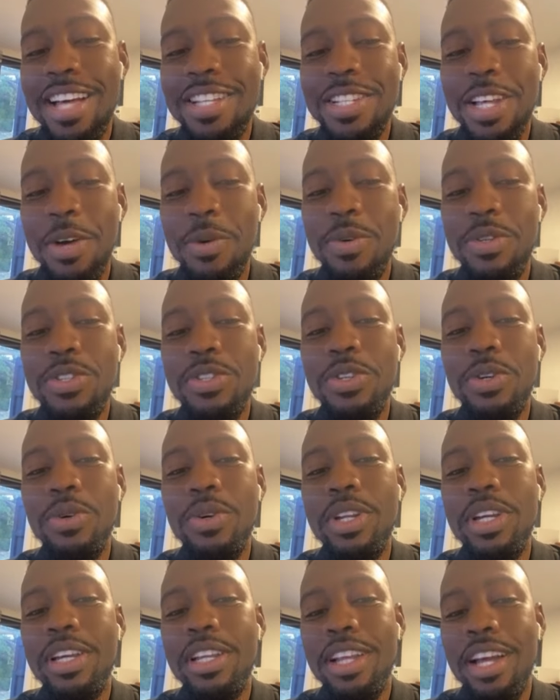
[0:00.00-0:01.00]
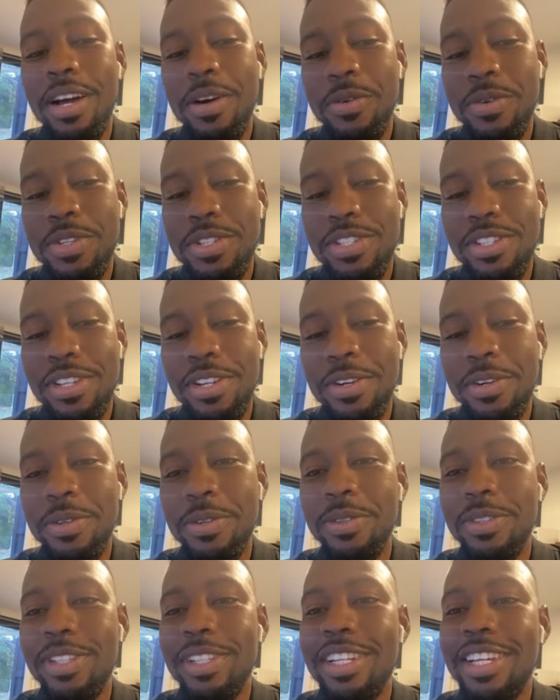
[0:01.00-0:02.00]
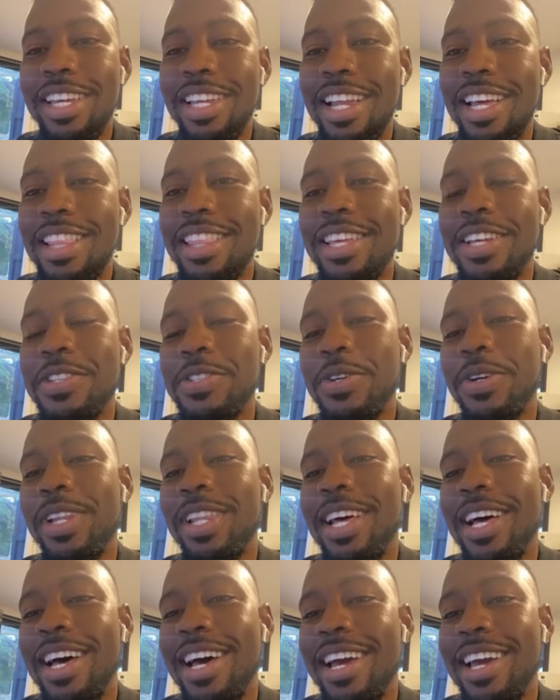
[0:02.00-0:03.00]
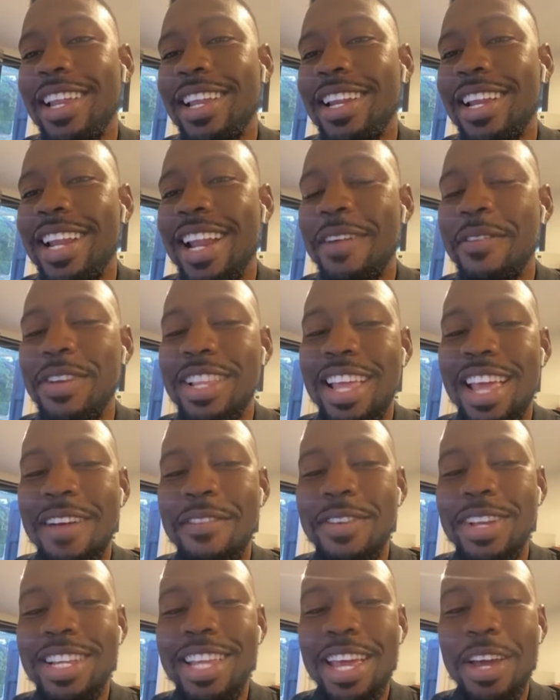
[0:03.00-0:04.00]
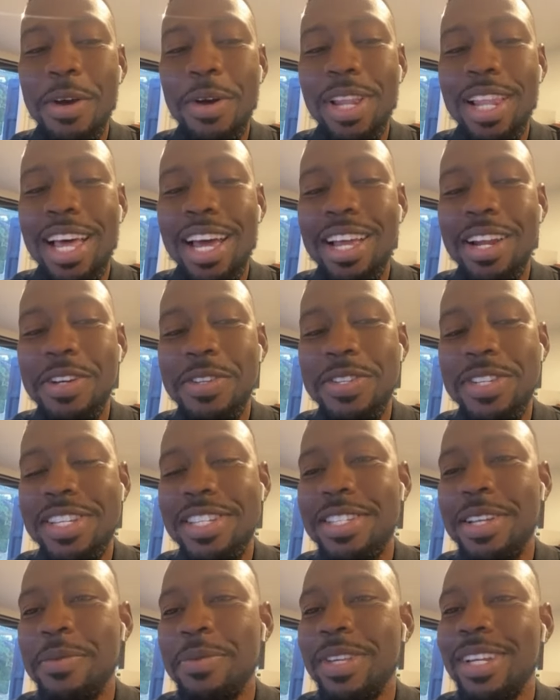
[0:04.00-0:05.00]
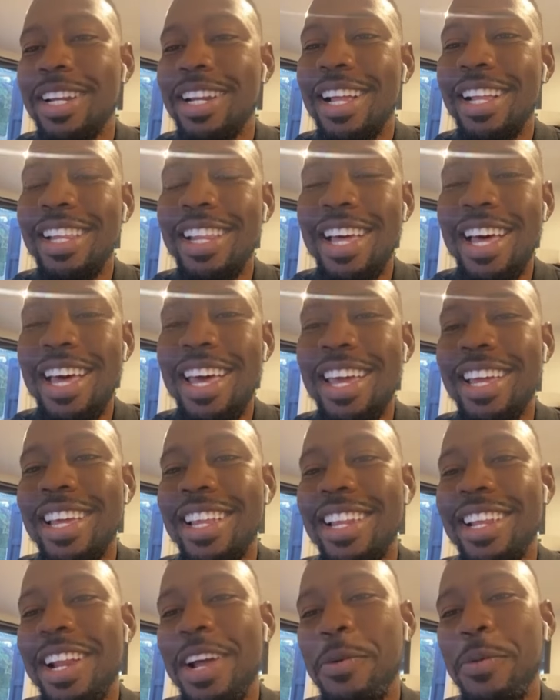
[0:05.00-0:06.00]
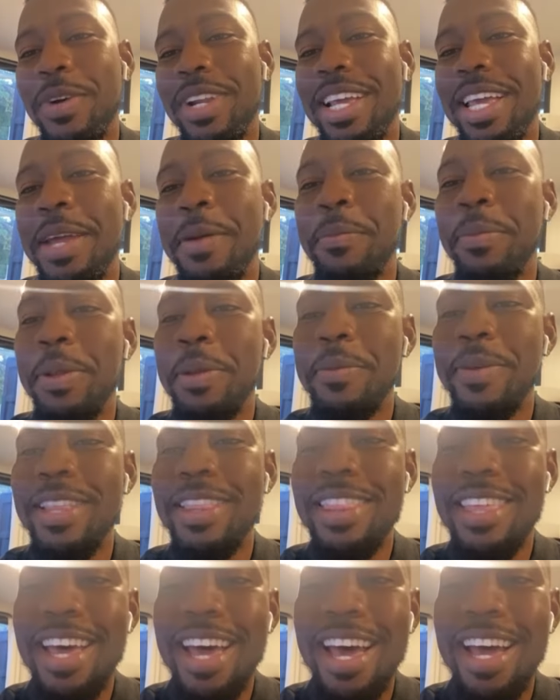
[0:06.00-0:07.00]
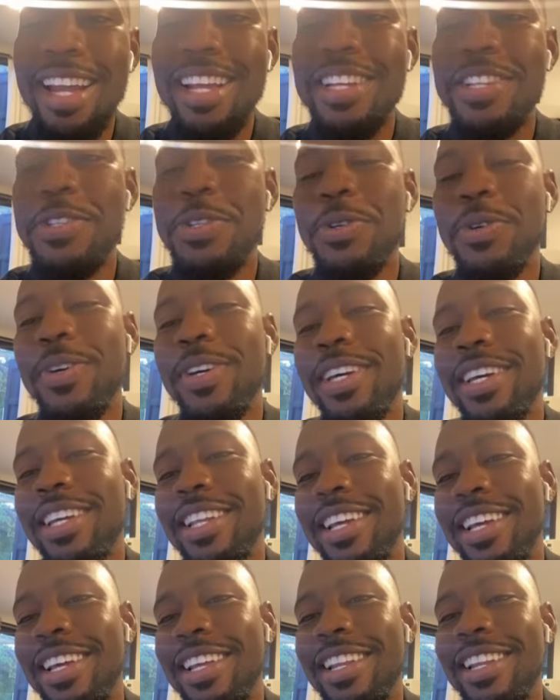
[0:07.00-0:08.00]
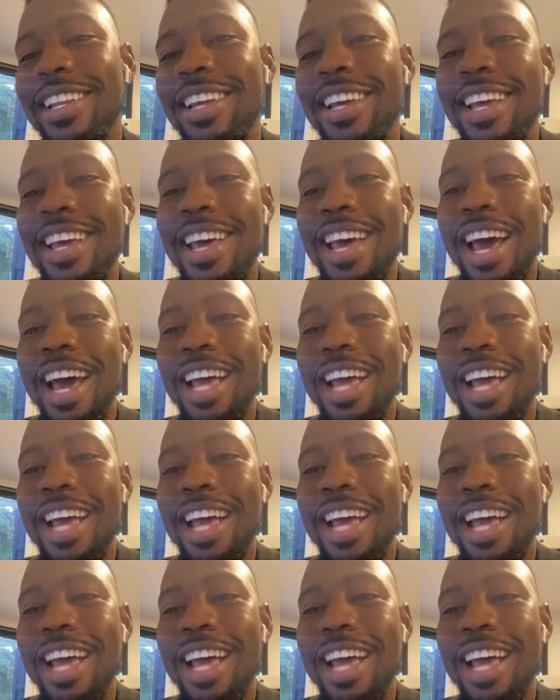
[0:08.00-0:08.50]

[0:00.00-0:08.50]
as I was doing it, I was, you know, looking at things online and then every every day online I'll see something that I like and then I want to implement that into it and